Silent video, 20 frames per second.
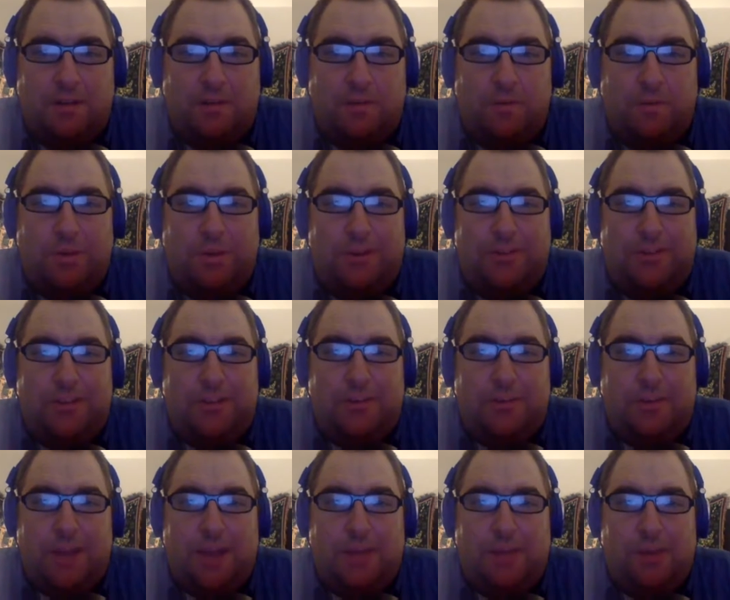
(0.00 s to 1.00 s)
Wilson
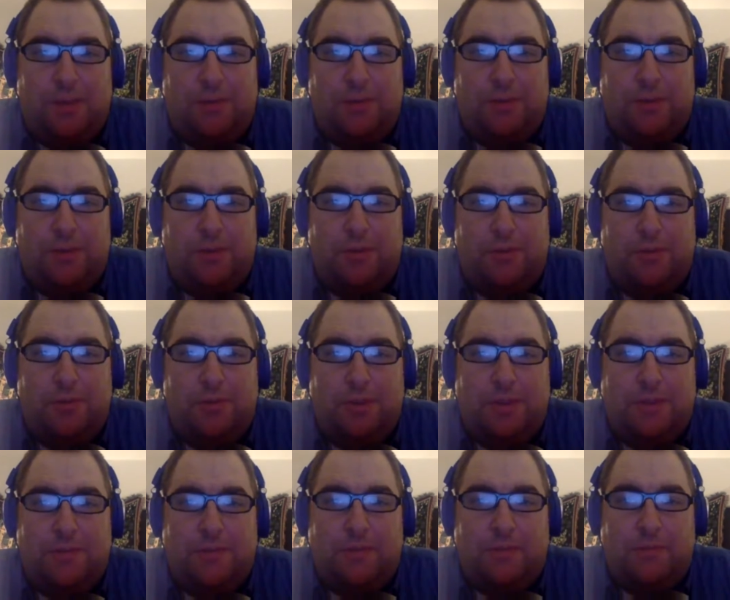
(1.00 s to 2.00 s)
Ramos goes
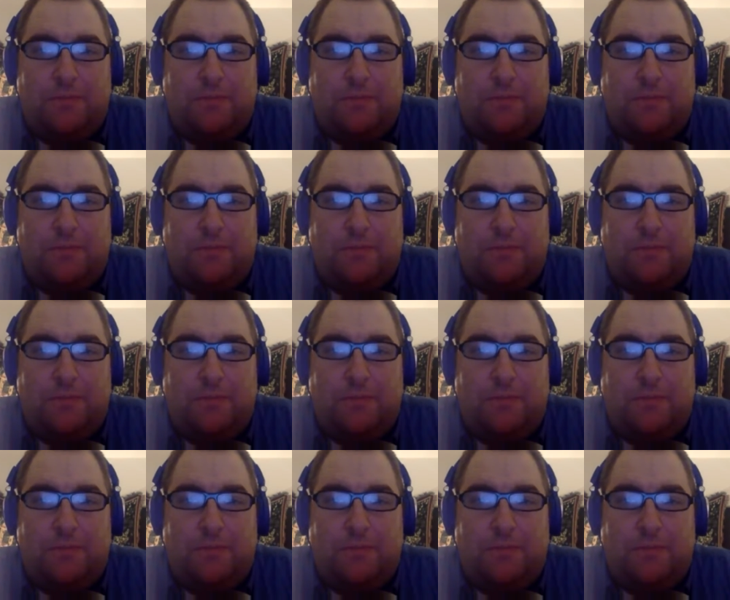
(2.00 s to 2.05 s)
3 for